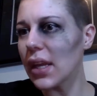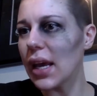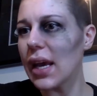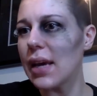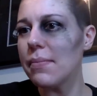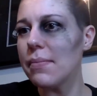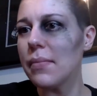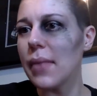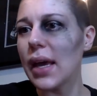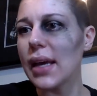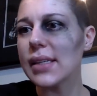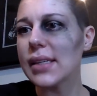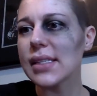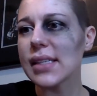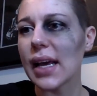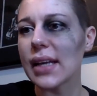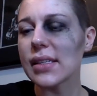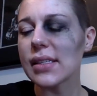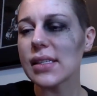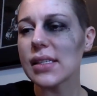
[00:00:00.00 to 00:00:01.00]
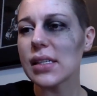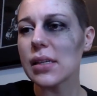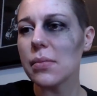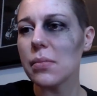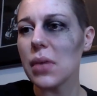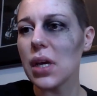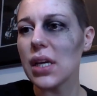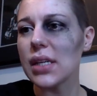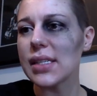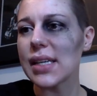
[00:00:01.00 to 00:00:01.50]
It makes sense to
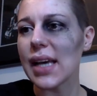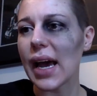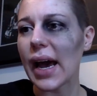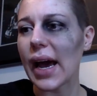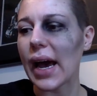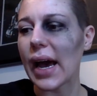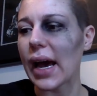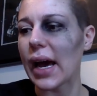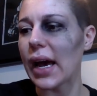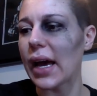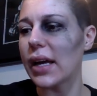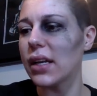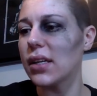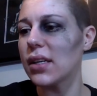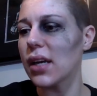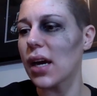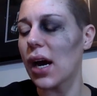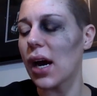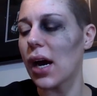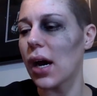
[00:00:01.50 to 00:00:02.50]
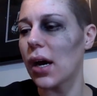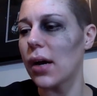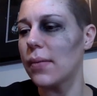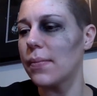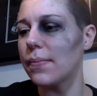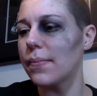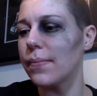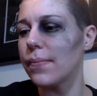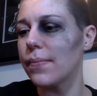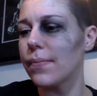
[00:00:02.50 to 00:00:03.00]
me to add
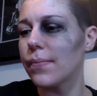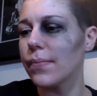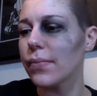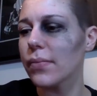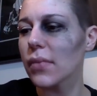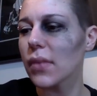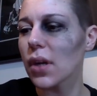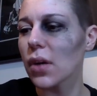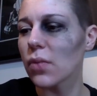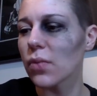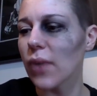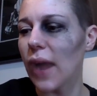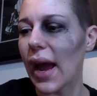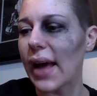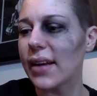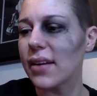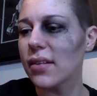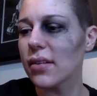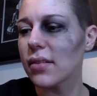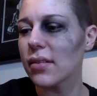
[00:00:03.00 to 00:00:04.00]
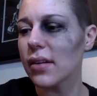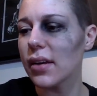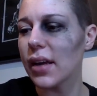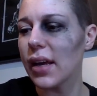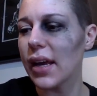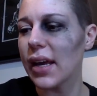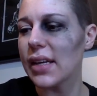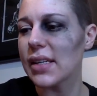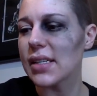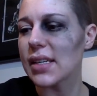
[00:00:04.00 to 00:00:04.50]
red
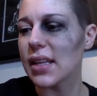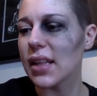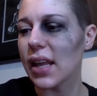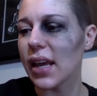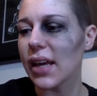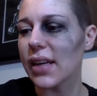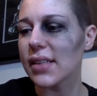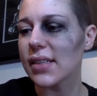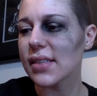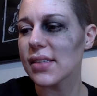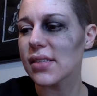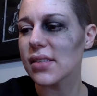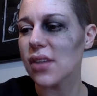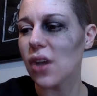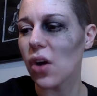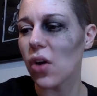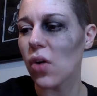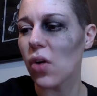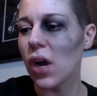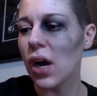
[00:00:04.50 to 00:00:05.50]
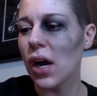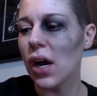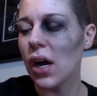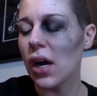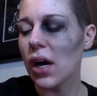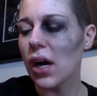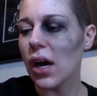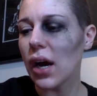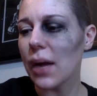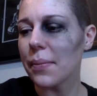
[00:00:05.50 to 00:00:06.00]
into this, so
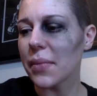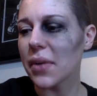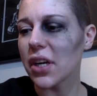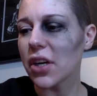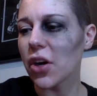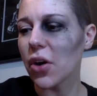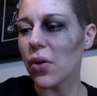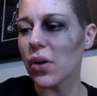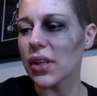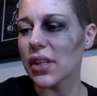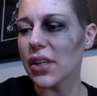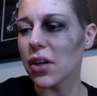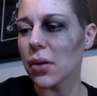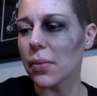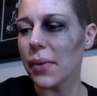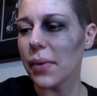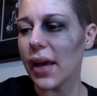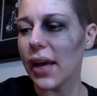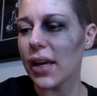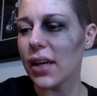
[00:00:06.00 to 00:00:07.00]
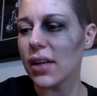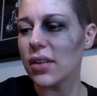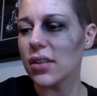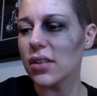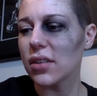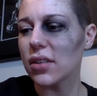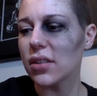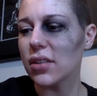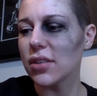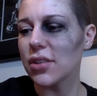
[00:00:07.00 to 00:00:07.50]
I'm going to go a little bit
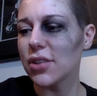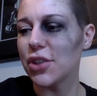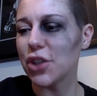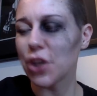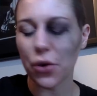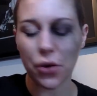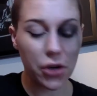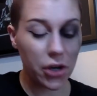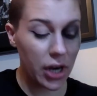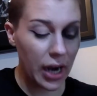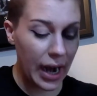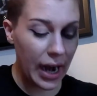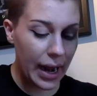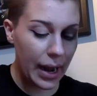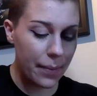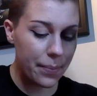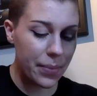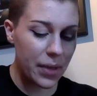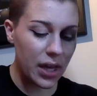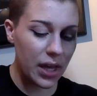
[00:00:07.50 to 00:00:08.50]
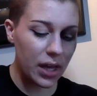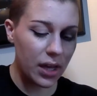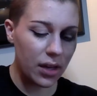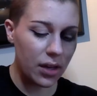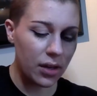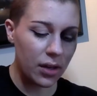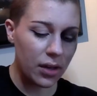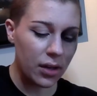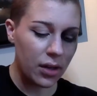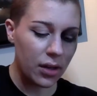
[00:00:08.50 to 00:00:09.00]
Joker
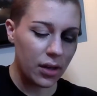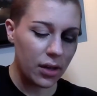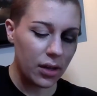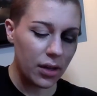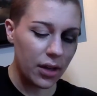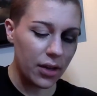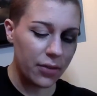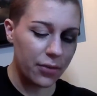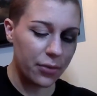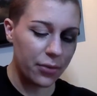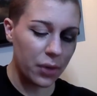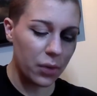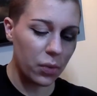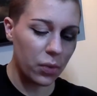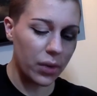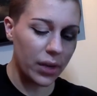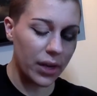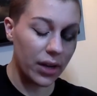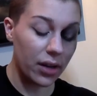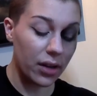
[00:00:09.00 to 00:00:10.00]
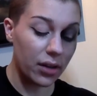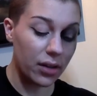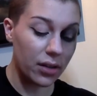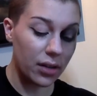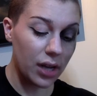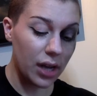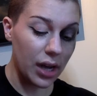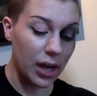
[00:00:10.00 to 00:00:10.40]
happy, if we will,